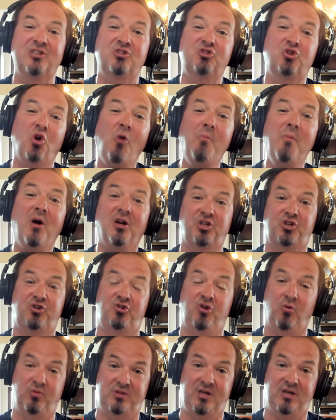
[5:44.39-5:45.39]
So much
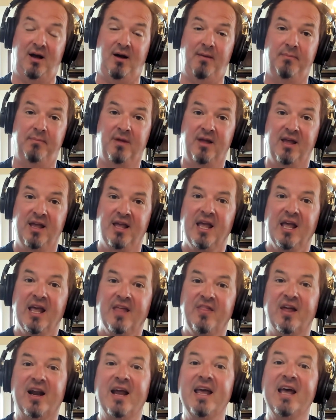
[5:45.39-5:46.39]
so, Tom,
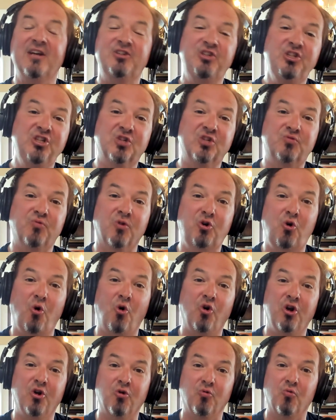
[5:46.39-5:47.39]
that I actually just
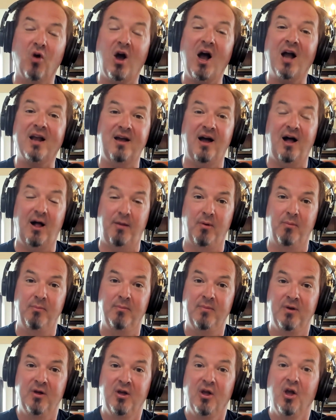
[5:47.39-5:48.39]
recorded a rock
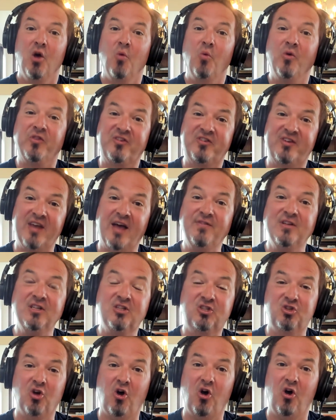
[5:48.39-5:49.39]
album with
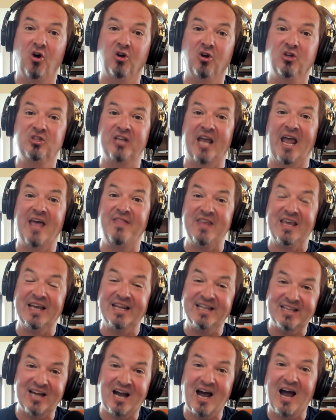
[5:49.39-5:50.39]
7 songs, and the
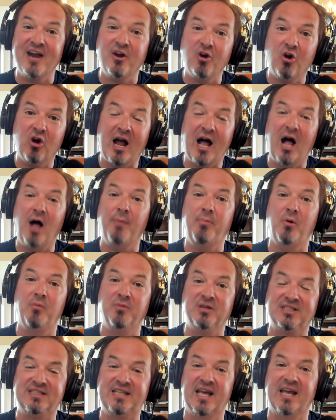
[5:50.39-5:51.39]
entire album
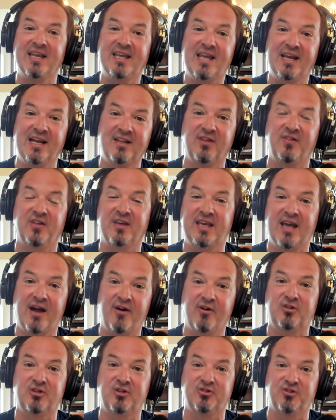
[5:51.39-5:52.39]
is dedicated to the
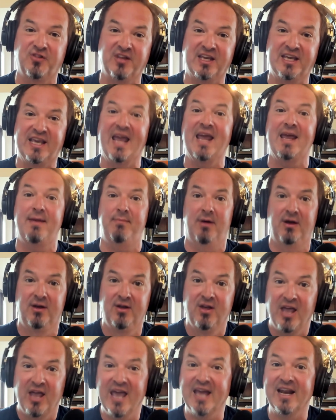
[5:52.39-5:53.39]
characters of the game.
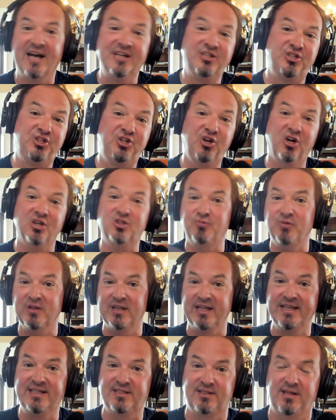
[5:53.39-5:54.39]
And I just
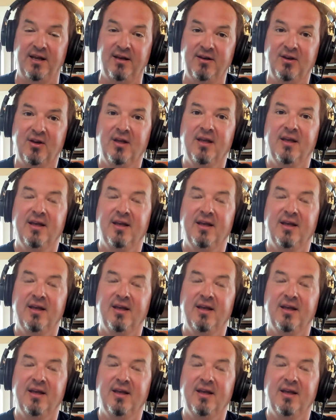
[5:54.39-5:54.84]
released it.